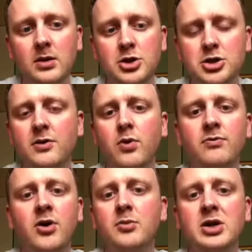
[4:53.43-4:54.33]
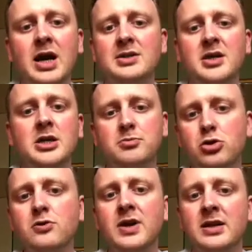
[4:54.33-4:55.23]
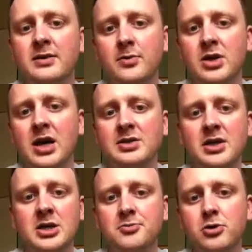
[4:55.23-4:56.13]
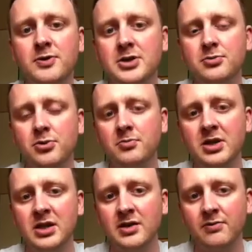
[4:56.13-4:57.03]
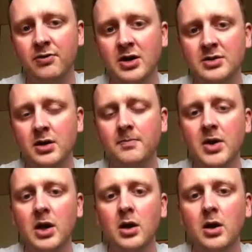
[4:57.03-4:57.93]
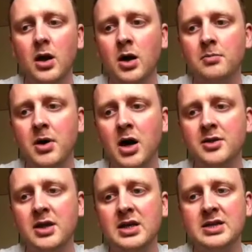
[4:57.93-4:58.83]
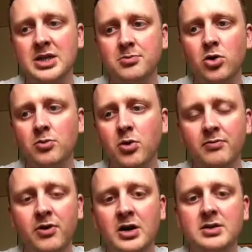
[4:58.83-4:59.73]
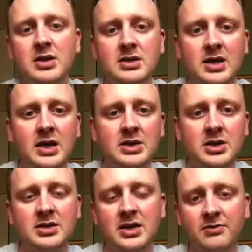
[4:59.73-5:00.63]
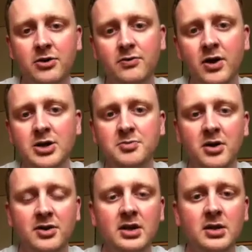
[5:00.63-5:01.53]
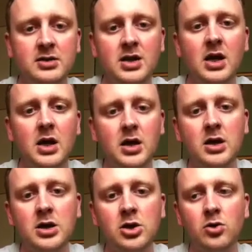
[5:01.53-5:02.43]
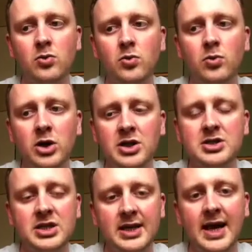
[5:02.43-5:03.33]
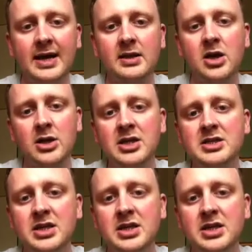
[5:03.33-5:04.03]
Just off one fight, we can't say he's proved anything. We can't say he's proved he's a completely different fighter. I think it takes more than one fight. It's going to take a few fights, but I think that, we're going to see again, can he